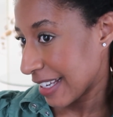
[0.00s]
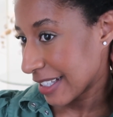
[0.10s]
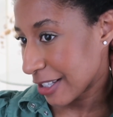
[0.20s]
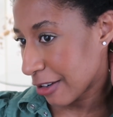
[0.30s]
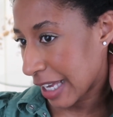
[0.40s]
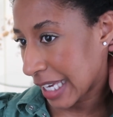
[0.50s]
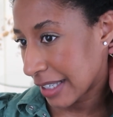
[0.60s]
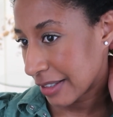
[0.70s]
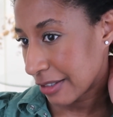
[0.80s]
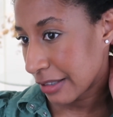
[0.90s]
It's okay.
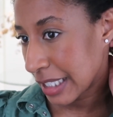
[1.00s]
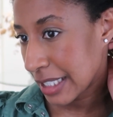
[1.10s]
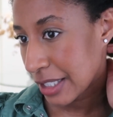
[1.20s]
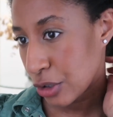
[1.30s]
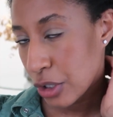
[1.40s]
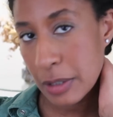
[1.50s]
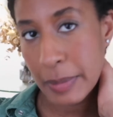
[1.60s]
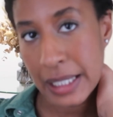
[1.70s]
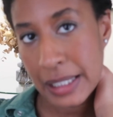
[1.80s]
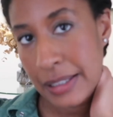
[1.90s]
Right, you don't
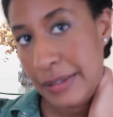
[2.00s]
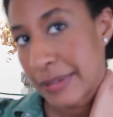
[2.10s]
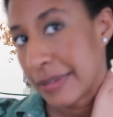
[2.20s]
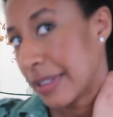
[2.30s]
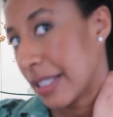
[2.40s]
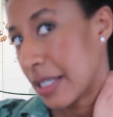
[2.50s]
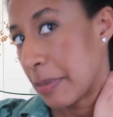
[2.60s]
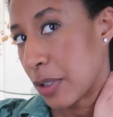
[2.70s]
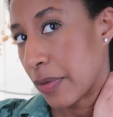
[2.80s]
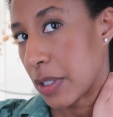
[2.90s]
mind. It's a
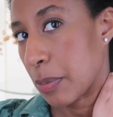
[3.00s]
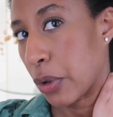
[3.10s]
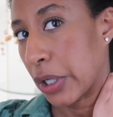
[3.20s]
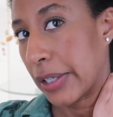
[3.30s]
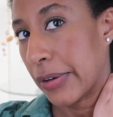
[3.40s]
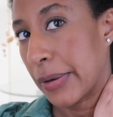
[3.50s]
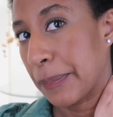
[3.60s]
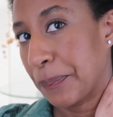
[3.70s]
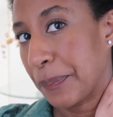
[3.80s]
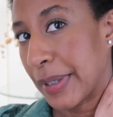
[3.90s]
bit of a spoiler,
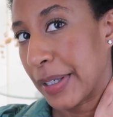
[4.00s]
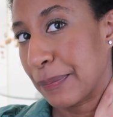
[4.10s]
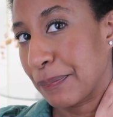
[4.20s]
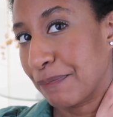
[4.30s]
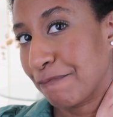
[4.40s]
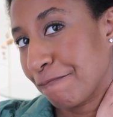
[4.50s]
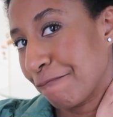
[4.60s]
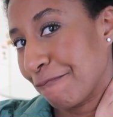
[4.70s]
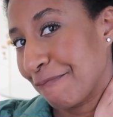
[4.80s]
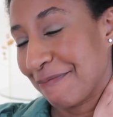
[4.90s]
but
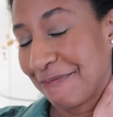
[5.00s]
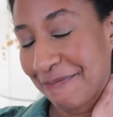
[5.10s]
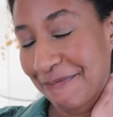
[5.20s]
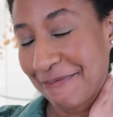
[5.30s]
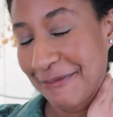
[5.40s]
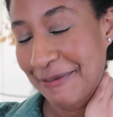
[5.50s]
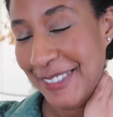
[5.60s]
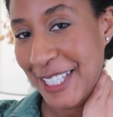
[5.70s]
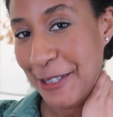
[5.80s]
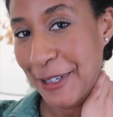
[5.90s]

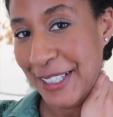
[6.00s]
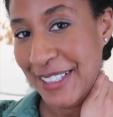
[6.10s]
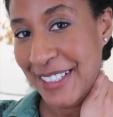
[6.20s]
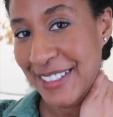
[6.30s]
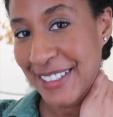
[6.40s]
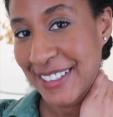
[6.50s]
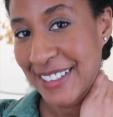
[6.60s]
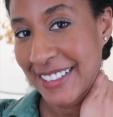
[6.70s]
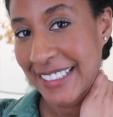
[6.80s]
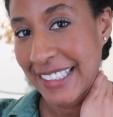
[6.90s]
it is what it is.
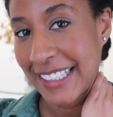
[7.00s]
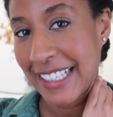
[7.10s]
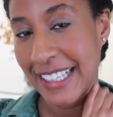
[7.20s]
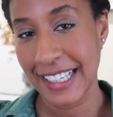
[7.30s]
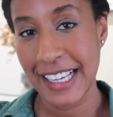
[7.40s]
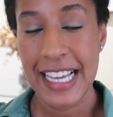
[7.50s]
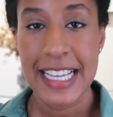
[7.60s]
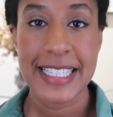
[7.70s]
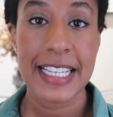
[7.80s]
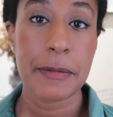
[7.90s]

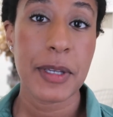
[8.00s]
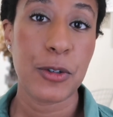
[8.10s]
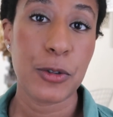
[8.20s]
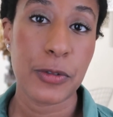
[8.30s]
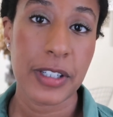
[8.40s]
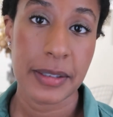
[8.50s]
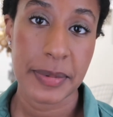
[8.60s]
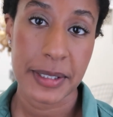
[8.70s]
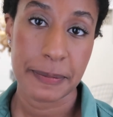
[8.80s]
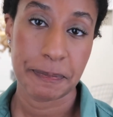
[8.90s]
Send me good
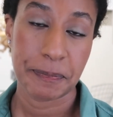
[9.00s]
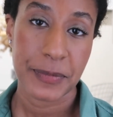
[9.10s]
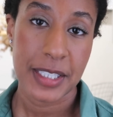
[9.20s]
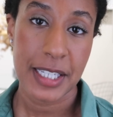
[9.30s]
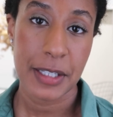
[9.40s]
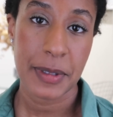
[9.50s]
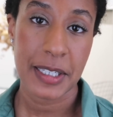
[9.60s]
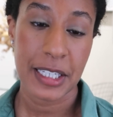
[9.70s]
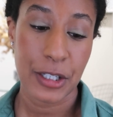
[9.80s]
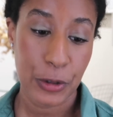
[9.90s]
vibes. Send me
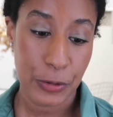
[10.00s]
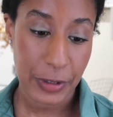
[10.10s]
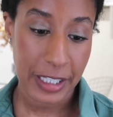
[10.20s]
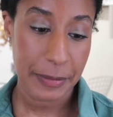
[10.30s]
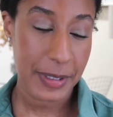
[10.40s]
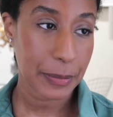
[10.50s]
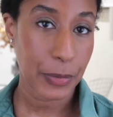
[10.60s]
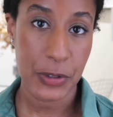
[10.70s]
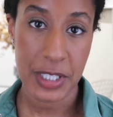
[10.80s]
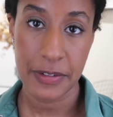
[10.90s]
really good vibes and
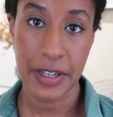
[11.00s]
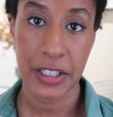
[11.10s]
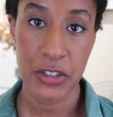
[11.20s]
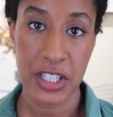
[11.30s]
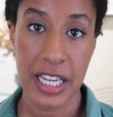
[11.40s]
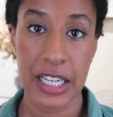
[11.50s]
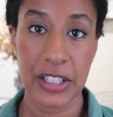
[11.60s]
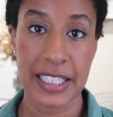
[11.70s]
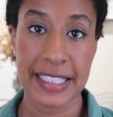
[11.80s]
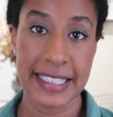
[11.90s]
positive energy. I
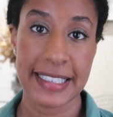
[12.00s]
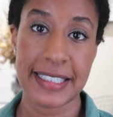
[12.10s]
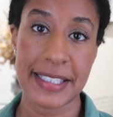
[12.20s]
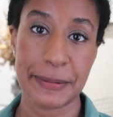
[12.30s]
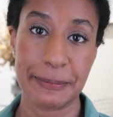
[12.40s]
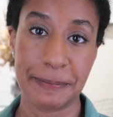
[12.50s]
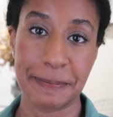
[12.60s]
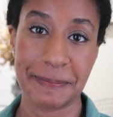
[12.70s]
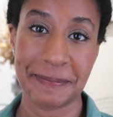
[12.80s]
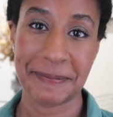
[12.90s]
really need it.
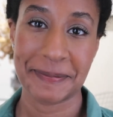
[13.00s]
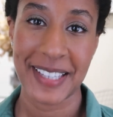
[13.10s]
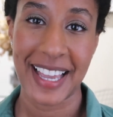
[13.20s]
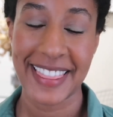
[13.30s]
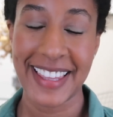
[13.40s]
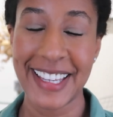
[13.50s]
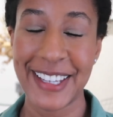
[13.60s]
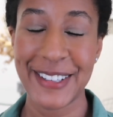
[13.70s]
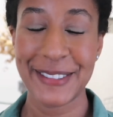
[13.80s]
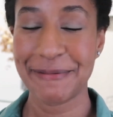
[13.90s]
Thank
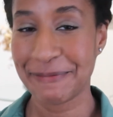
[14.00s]
you.